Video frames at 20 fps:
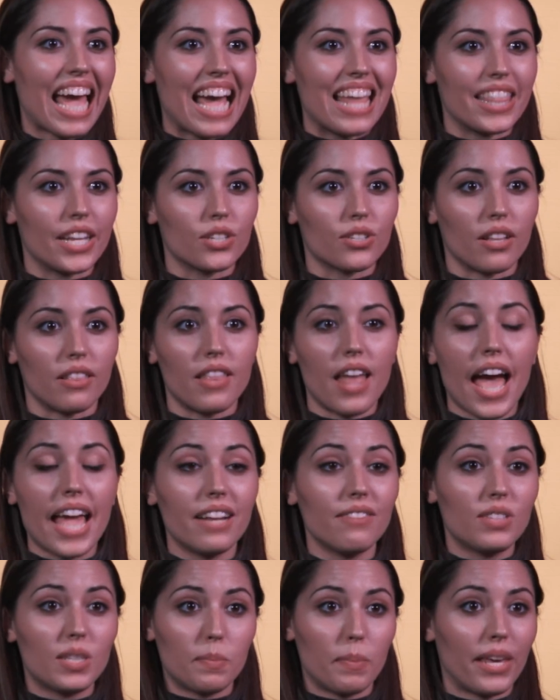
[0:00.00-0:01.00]
and there's a line
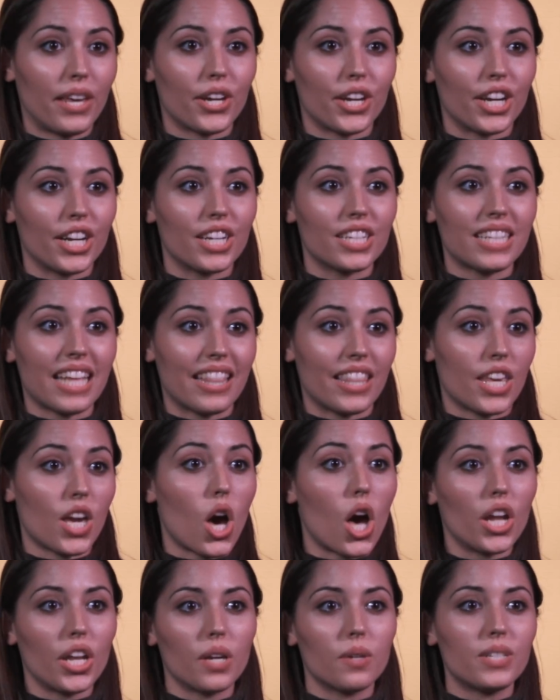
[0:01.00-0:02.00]
of speakers at the
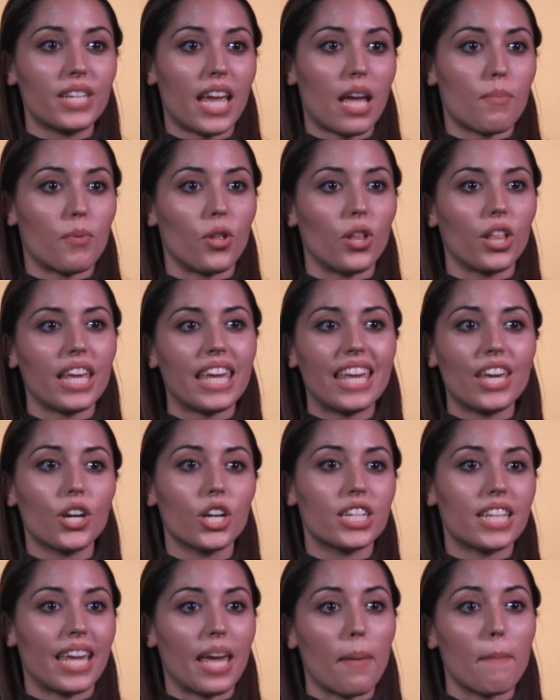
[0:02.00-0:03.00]
audio table eager
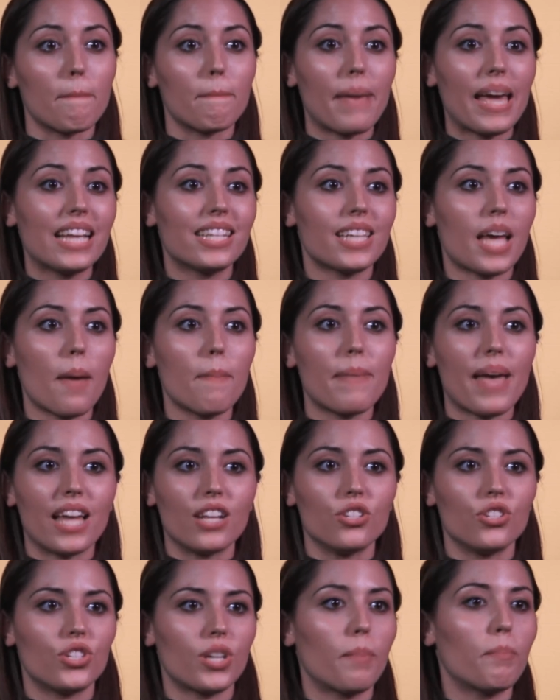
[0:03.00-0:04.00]
to get mic'd up
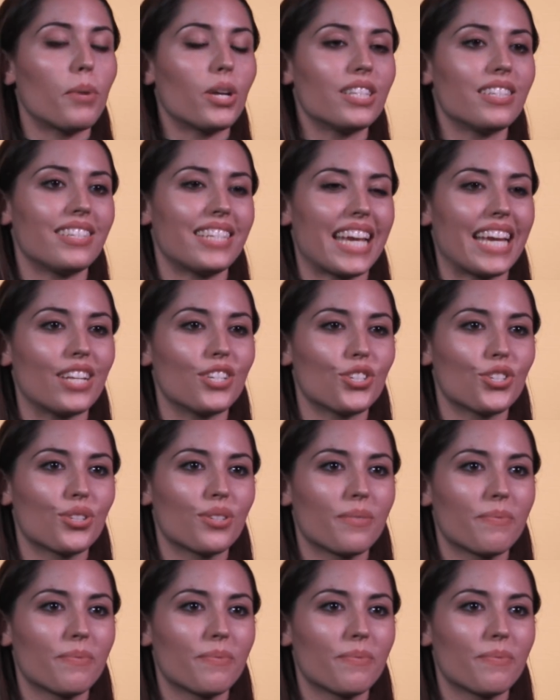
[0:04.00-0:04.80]
and jump on stage.